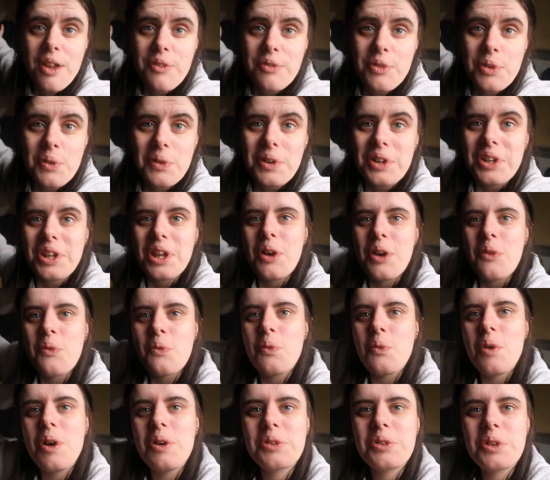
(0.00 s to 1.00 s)
everyone,
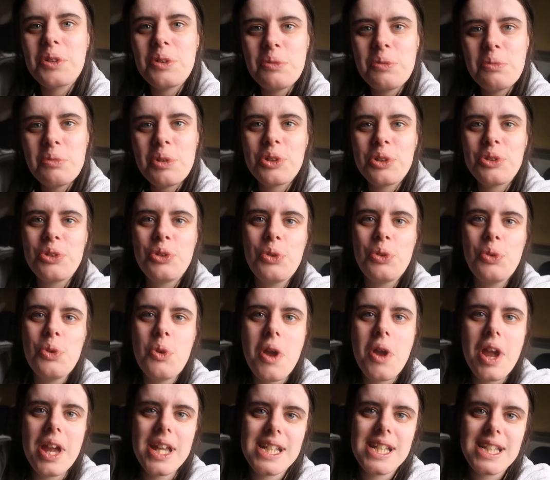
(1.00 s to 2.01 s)
and welcome
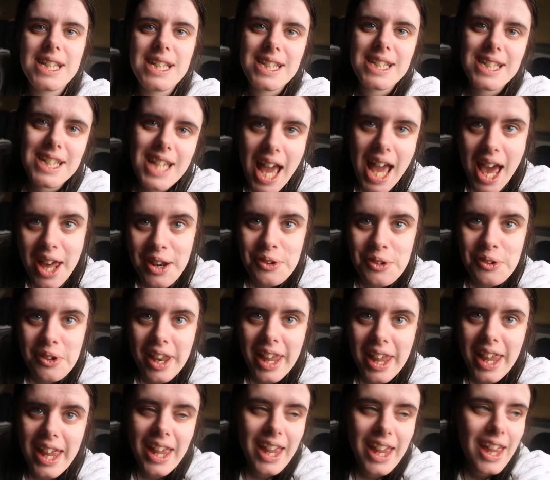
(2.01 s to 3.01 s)
to
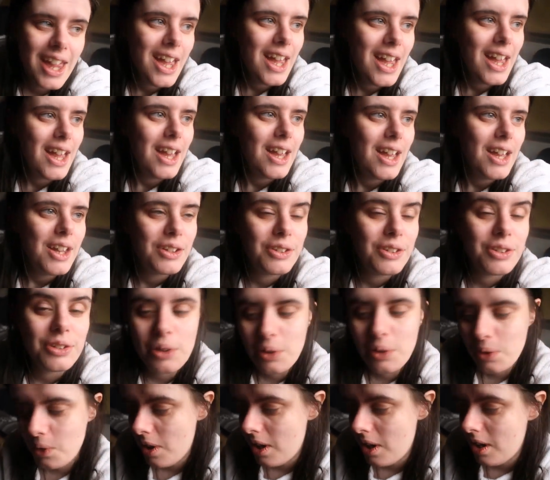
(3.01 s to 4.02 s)
Saturday.
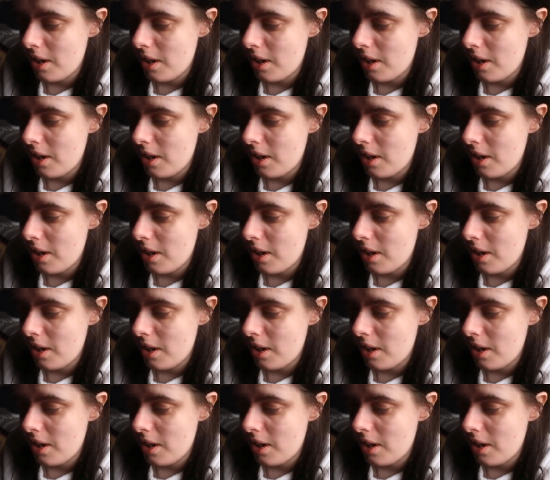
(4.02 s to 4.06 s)
So